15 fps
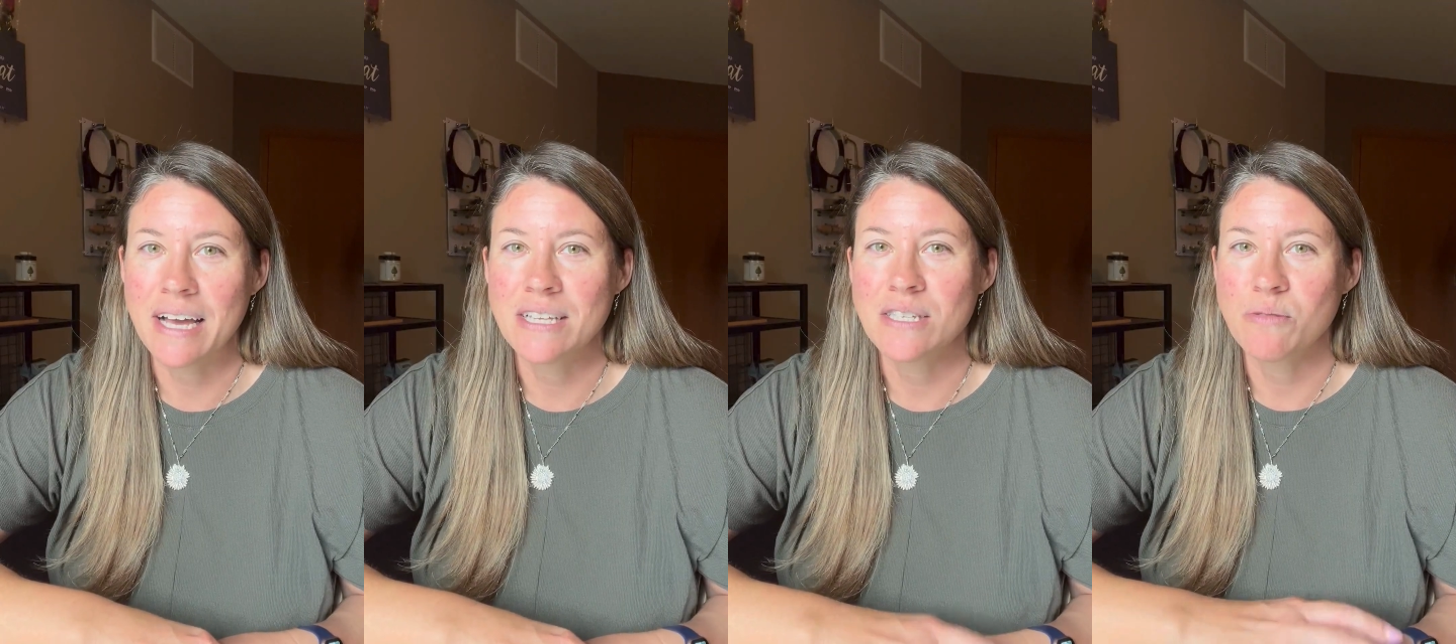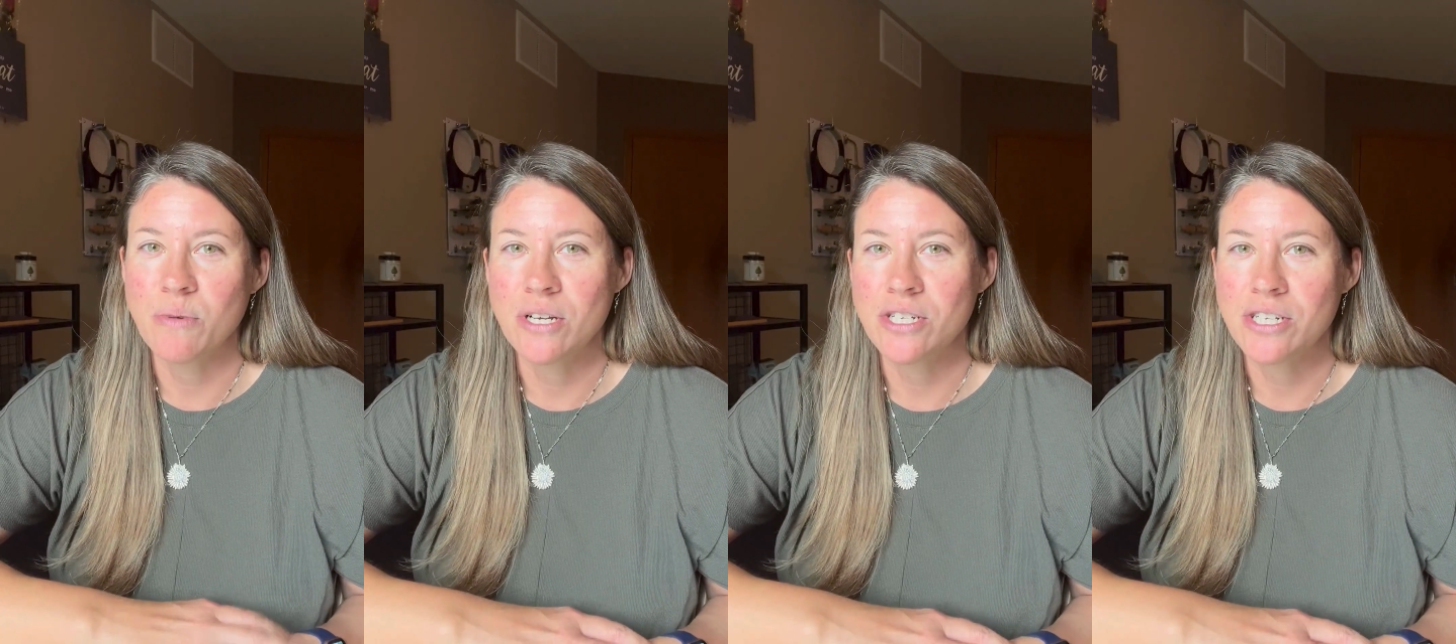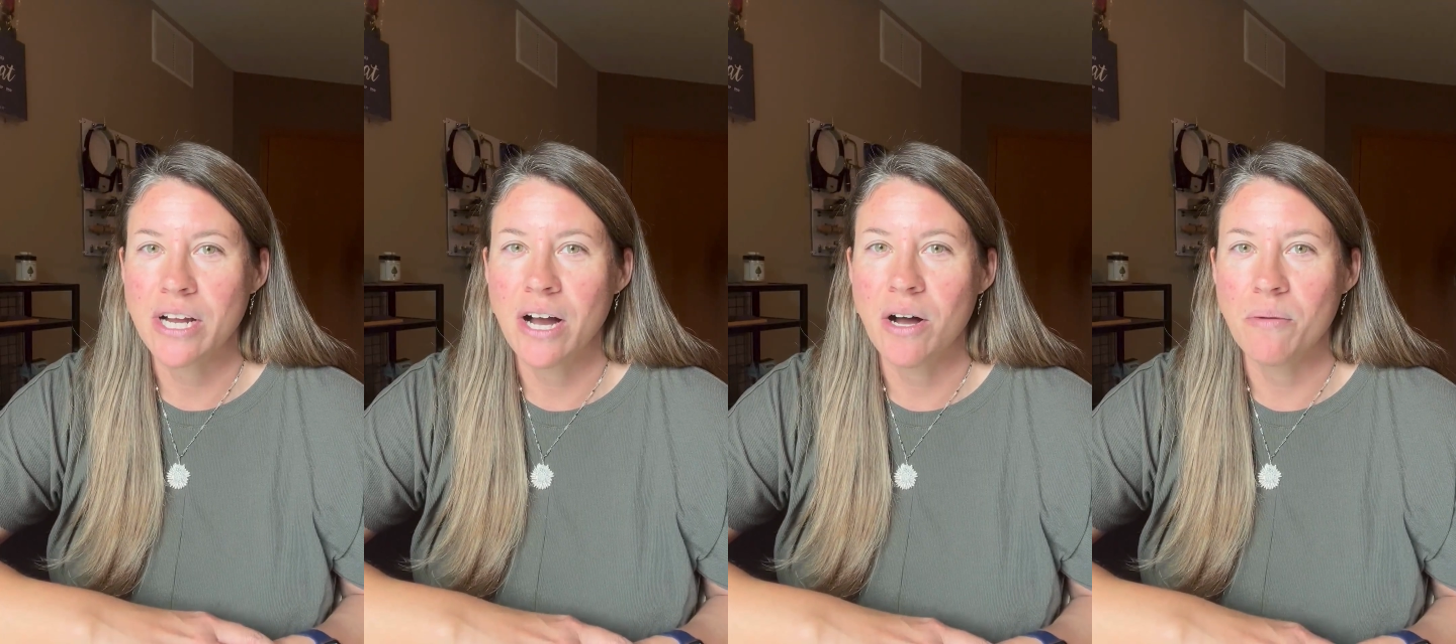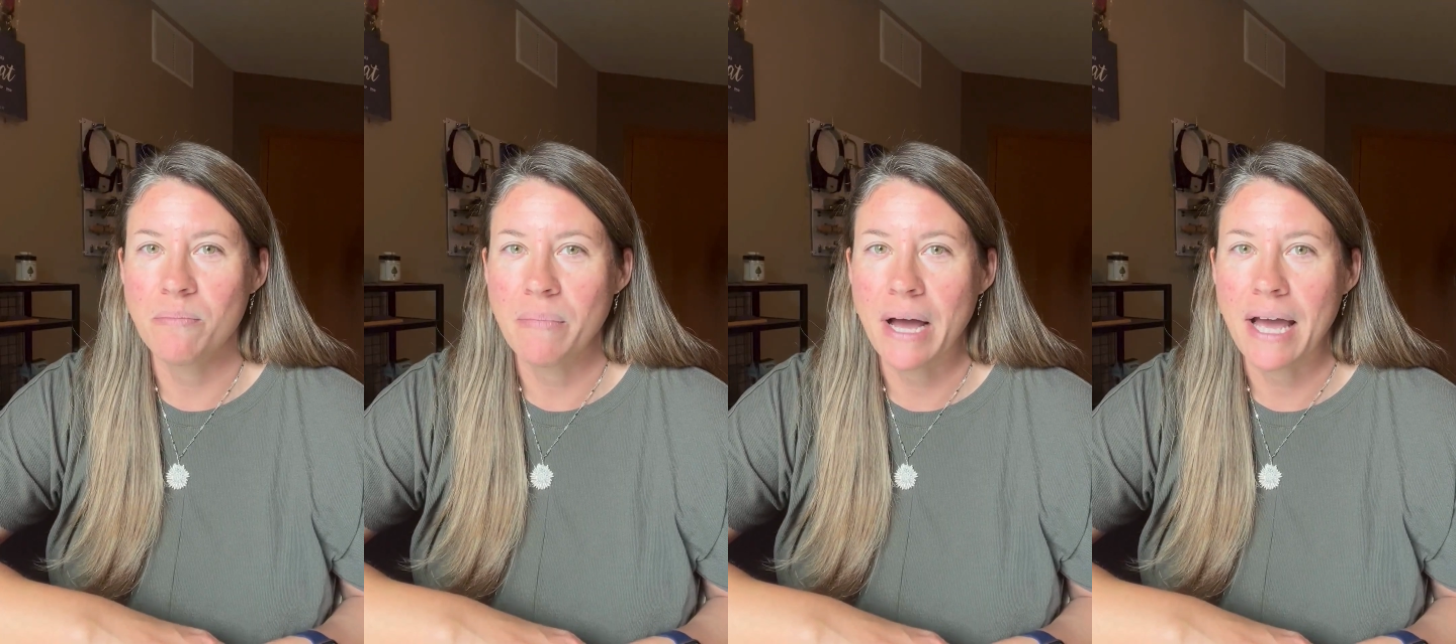I switched
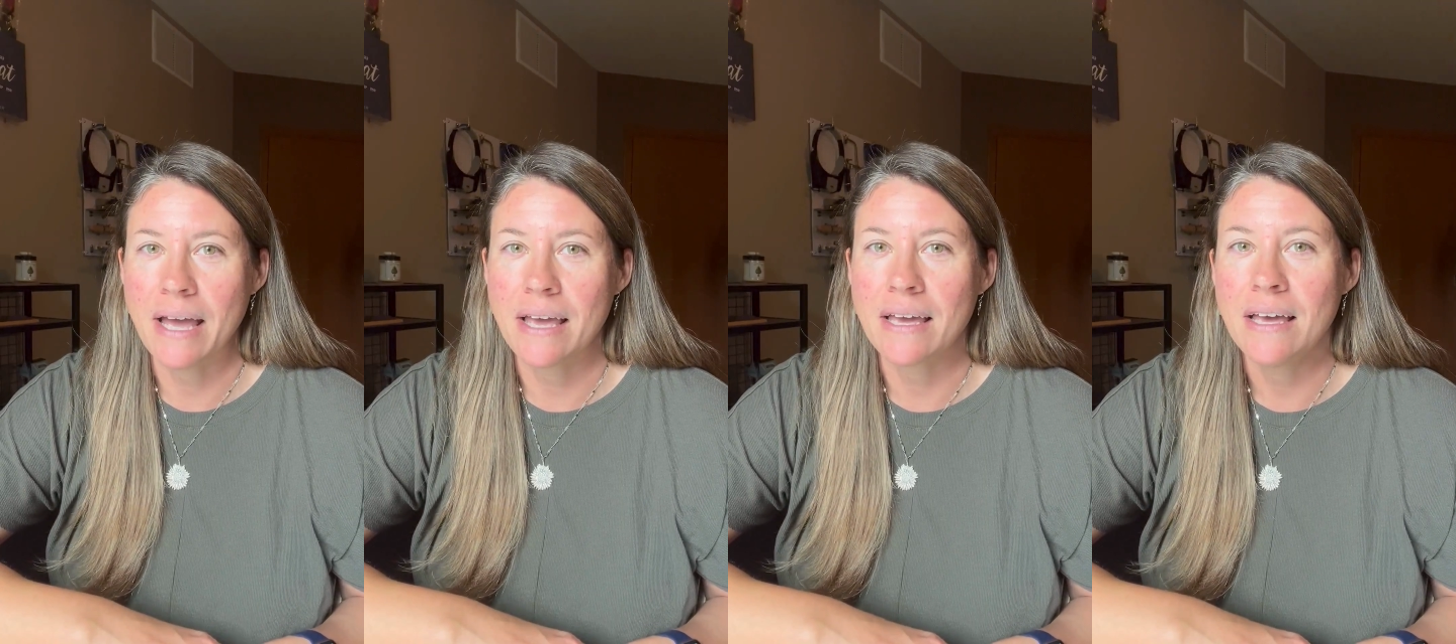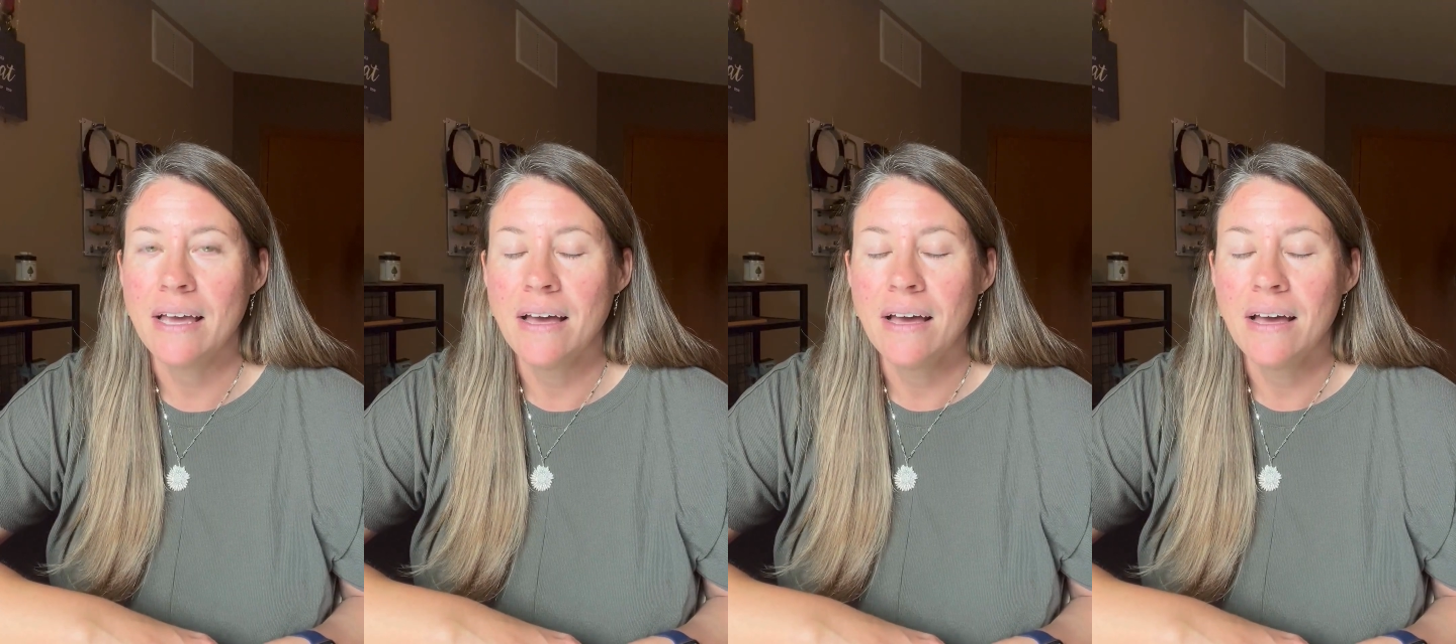out my